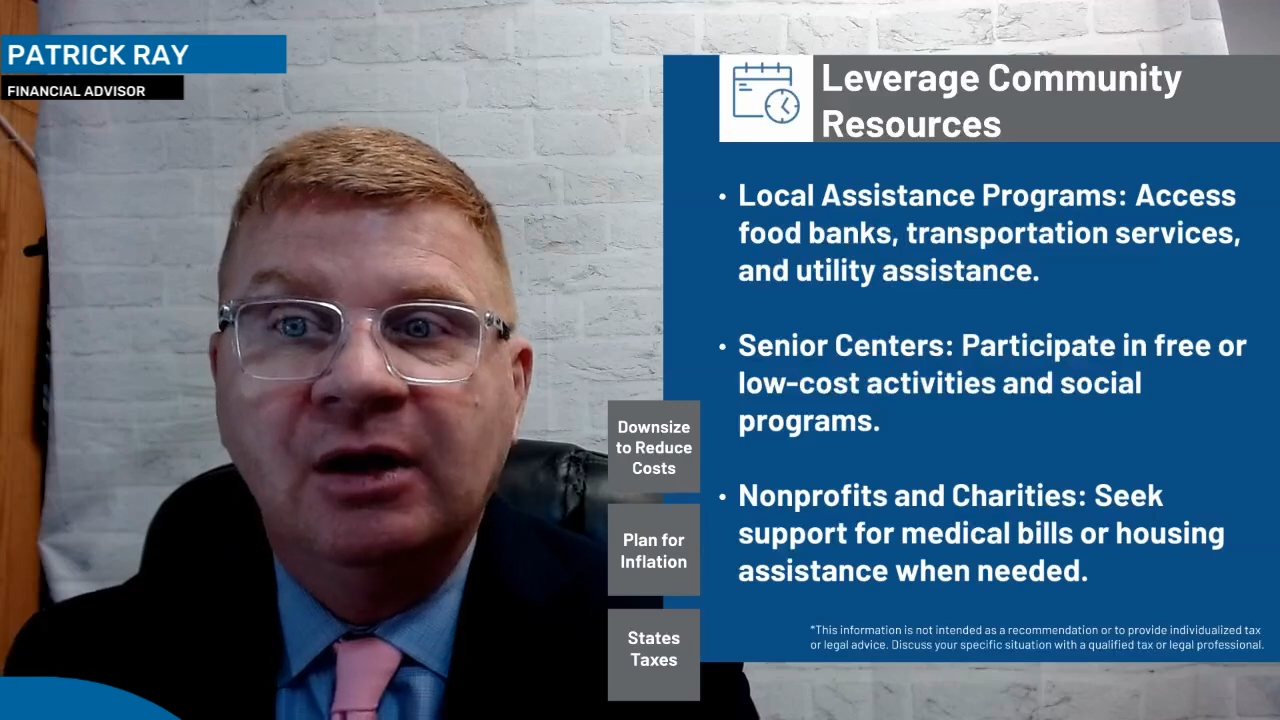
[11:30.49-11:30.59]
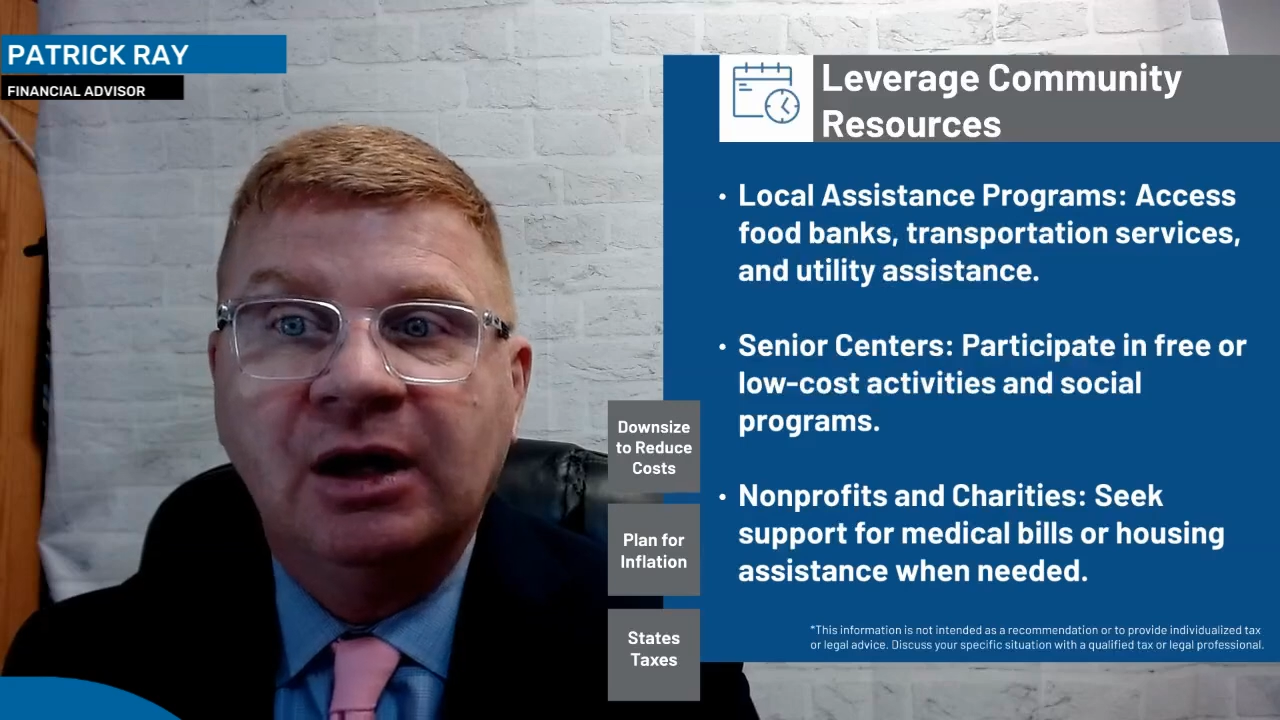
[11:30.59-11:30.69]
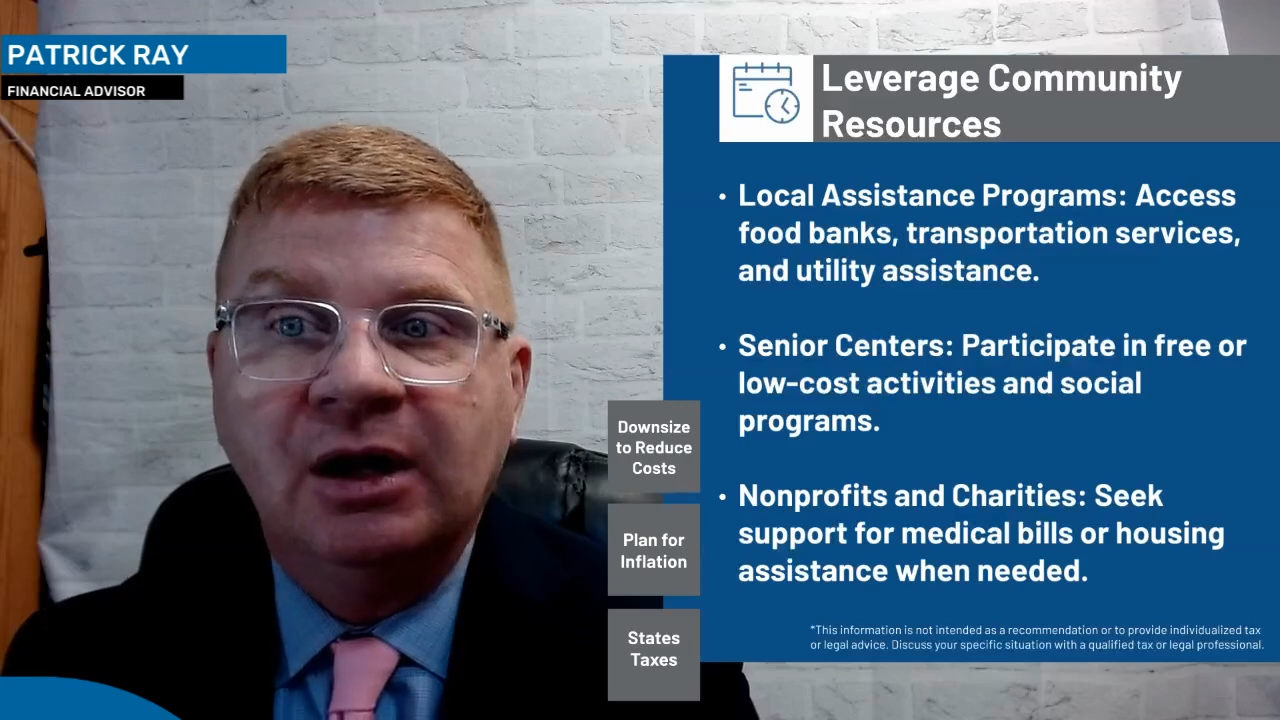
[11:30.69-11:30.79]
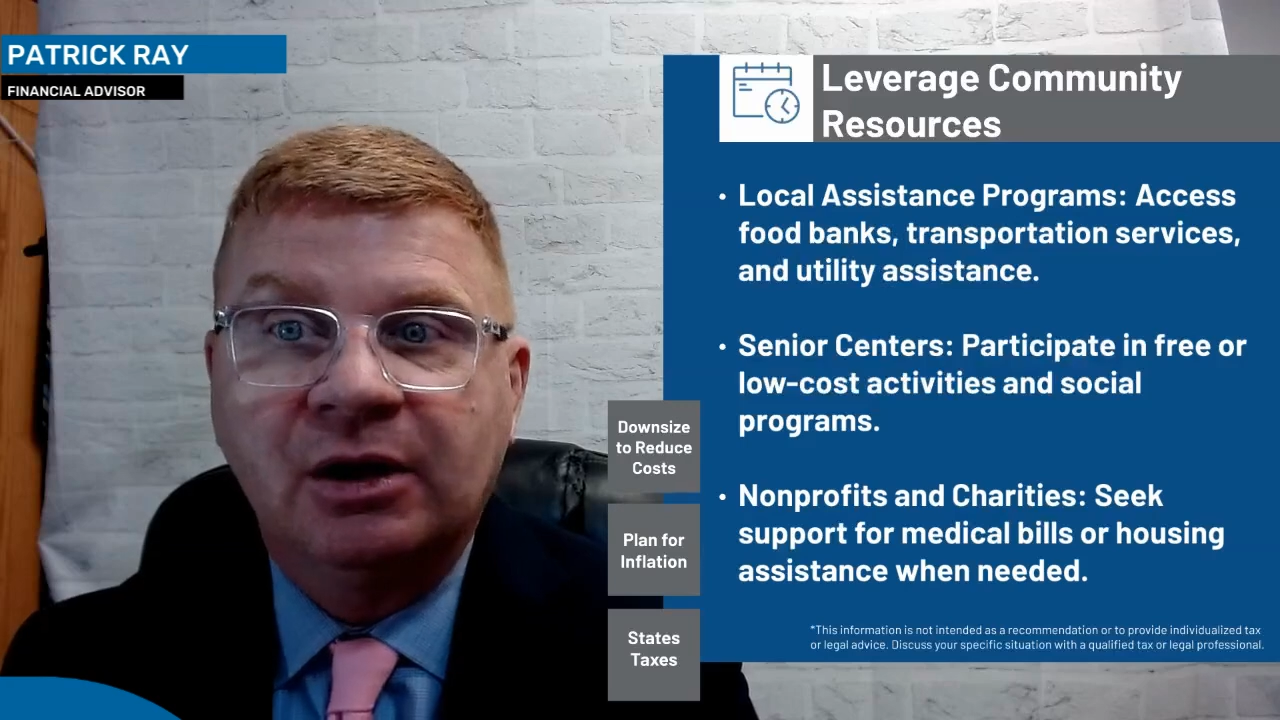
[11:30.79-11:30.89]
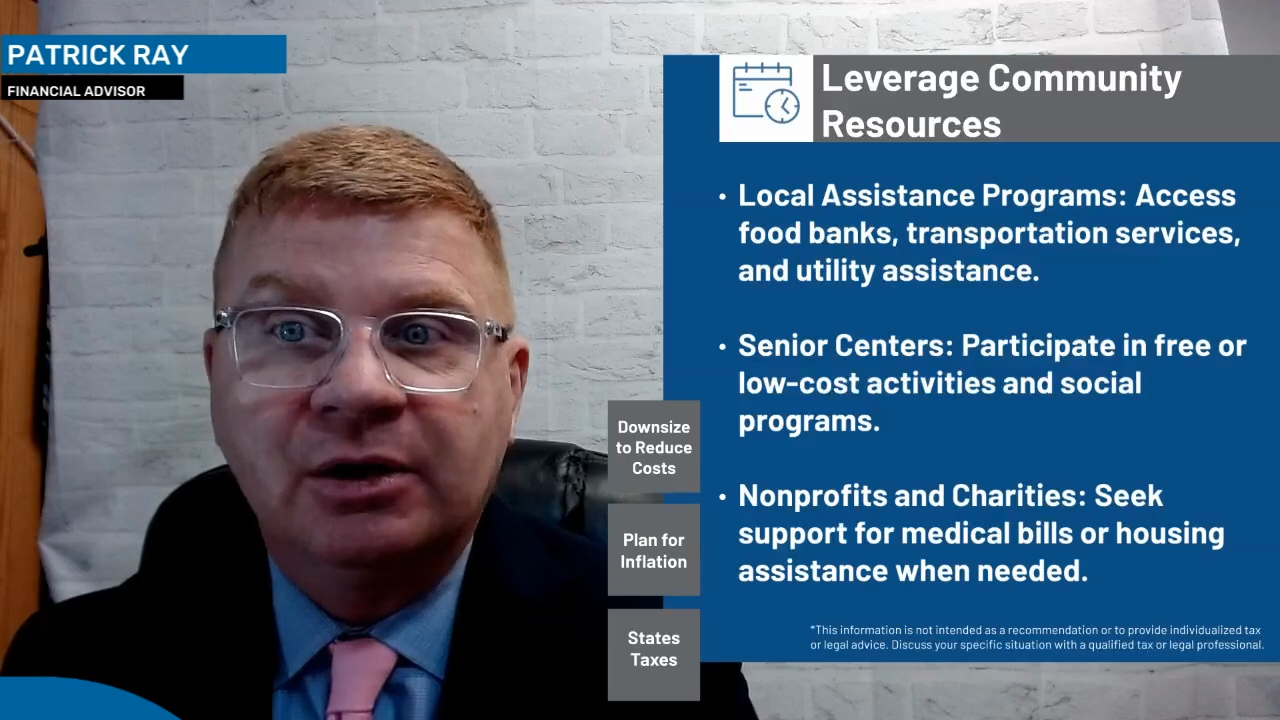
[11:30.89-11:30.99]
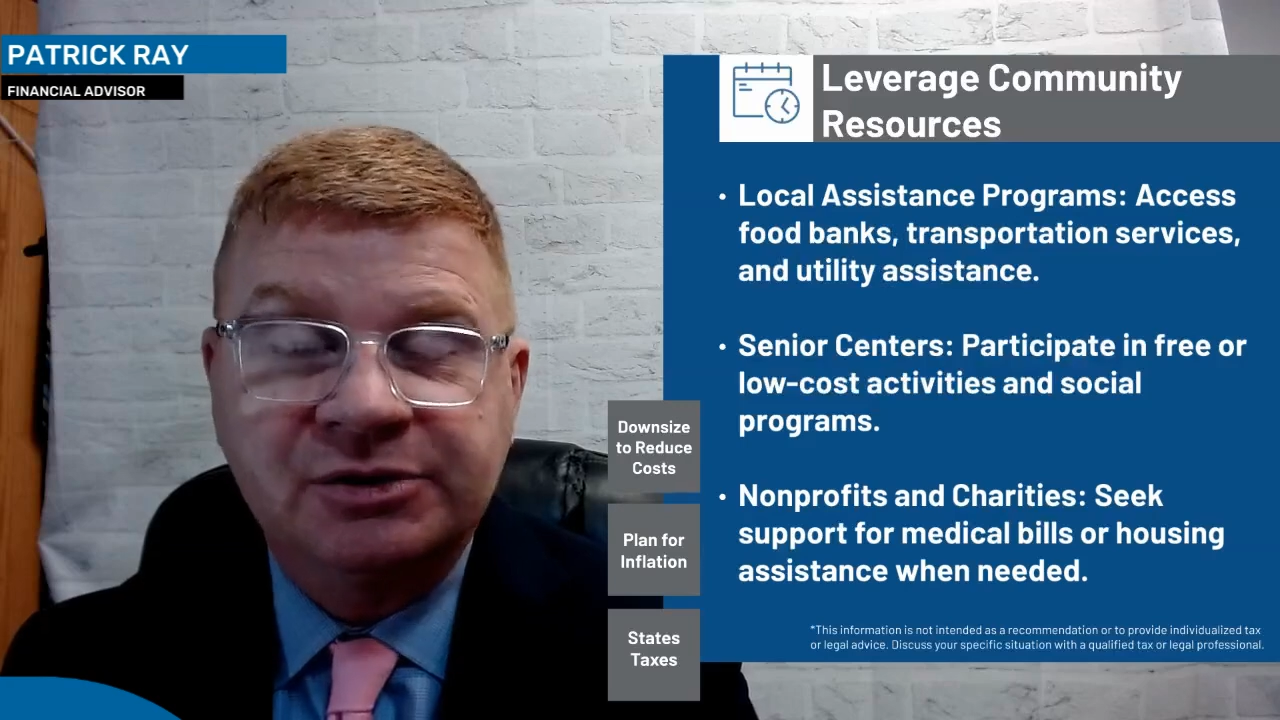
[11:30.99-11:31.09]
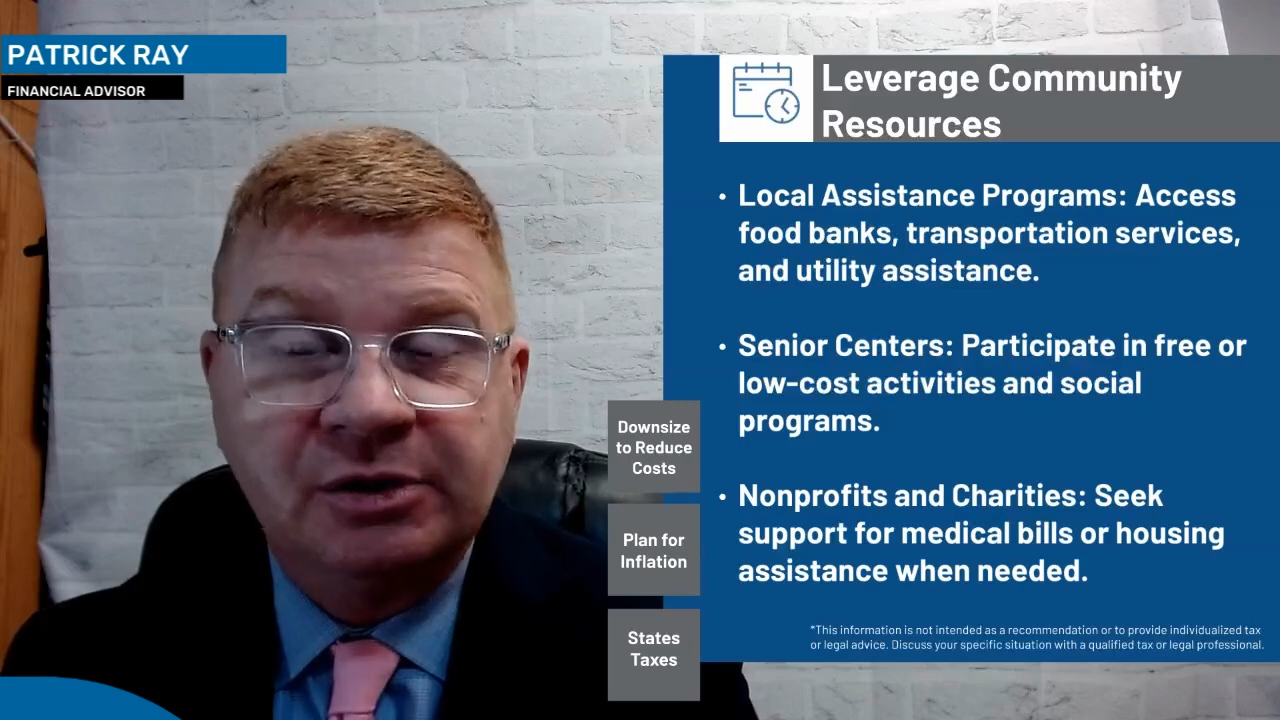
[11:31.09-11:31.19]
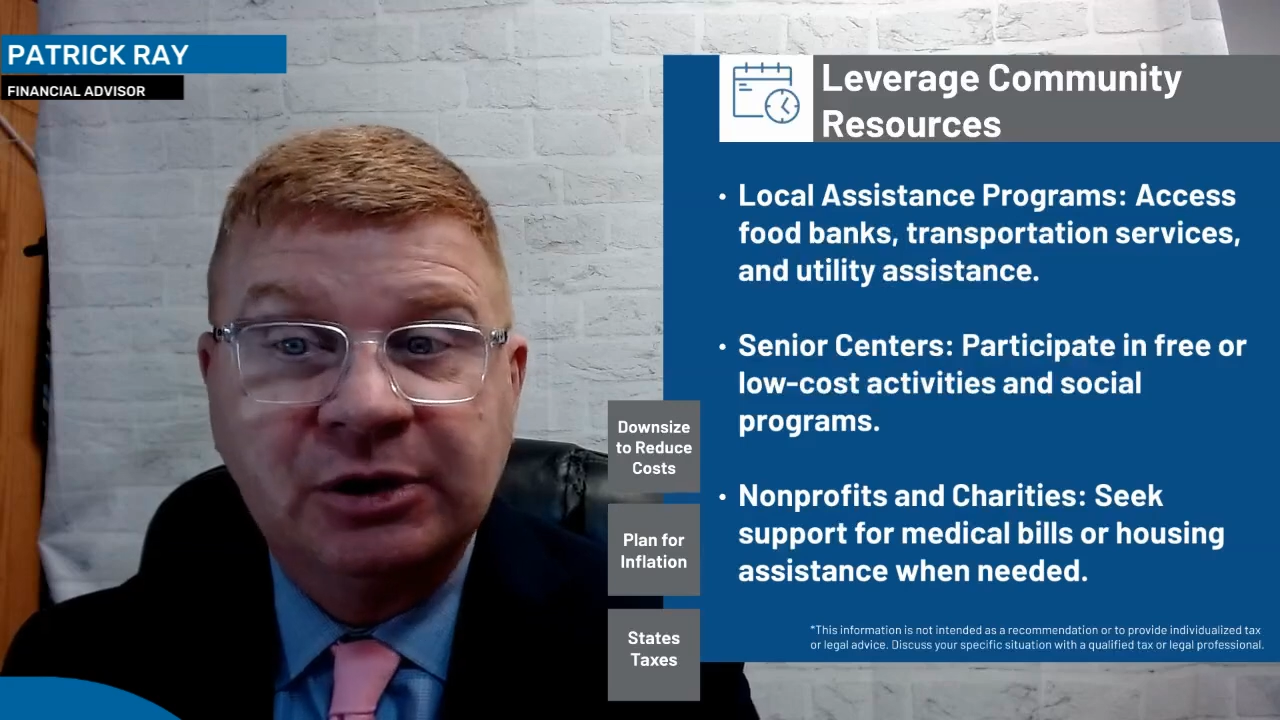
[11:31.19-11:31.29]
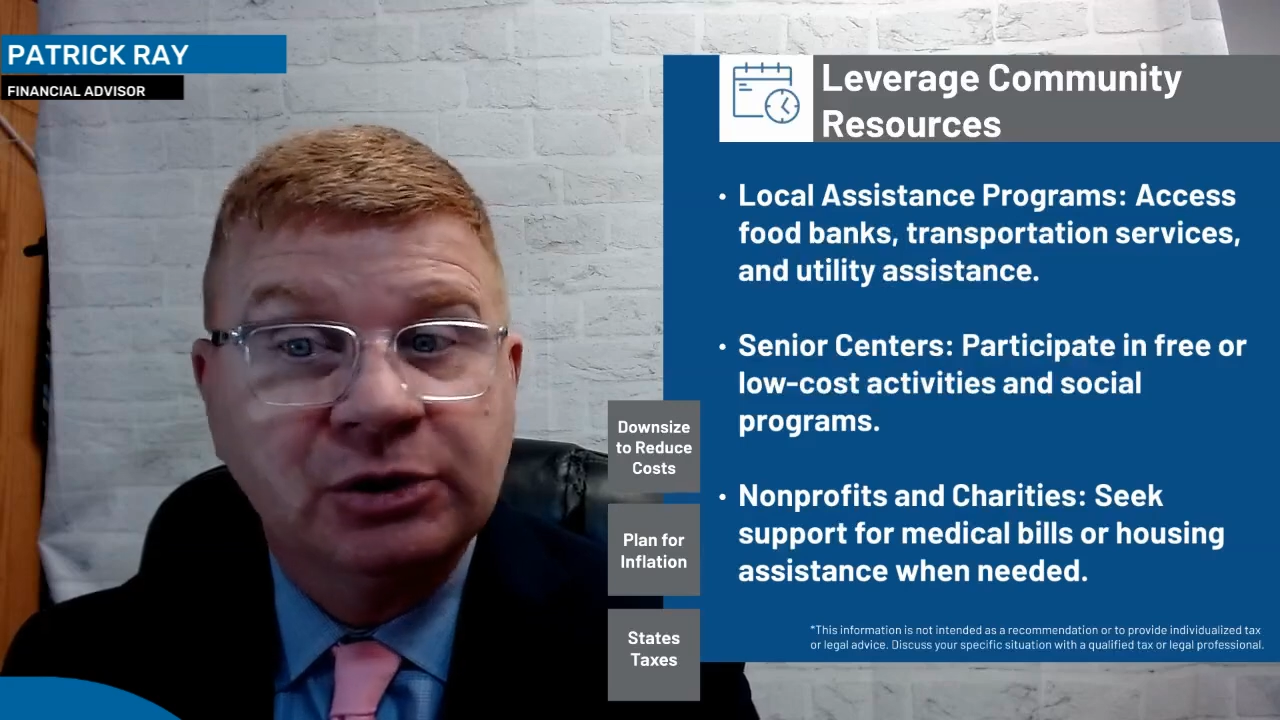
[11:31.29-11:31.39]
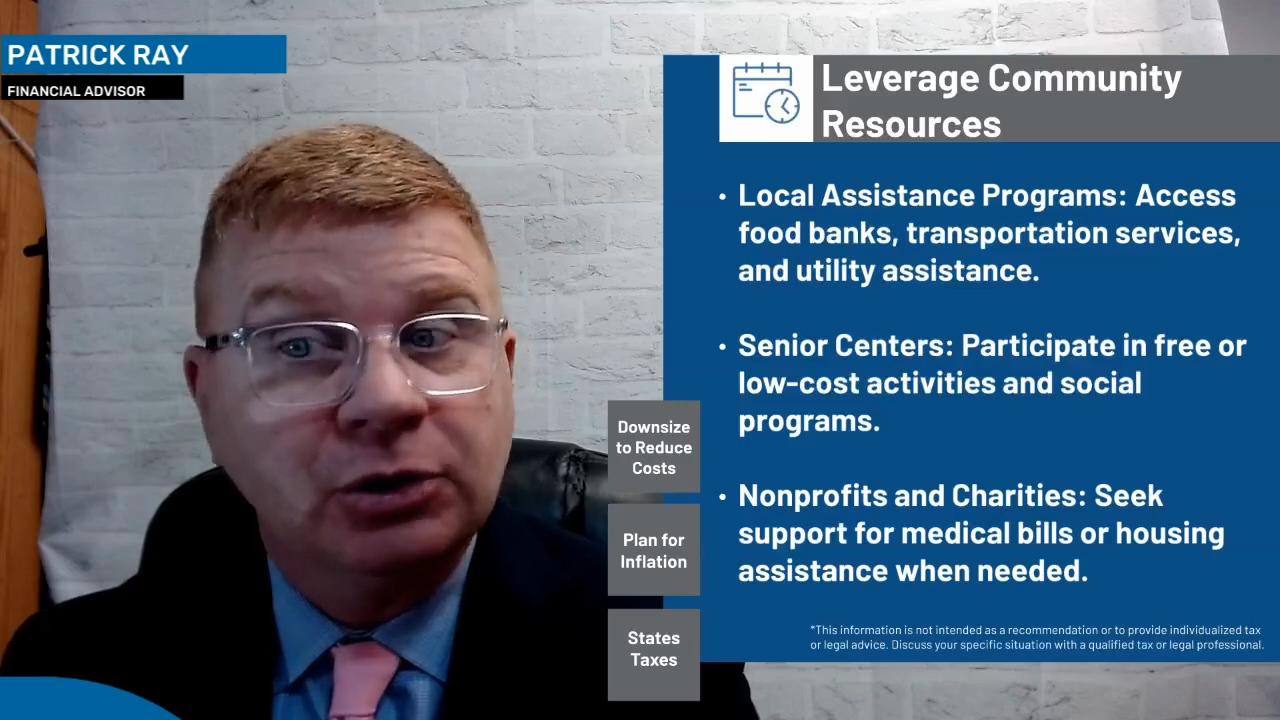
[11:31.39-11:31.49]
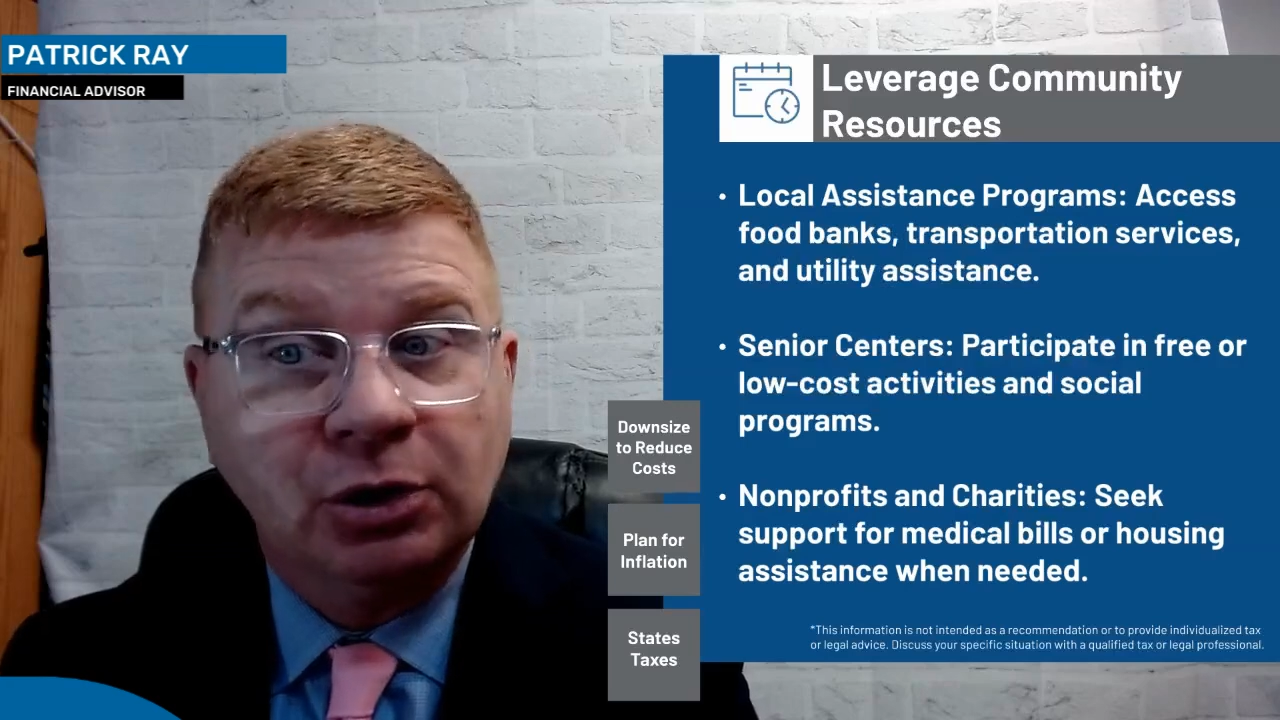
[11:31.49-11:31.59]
her something to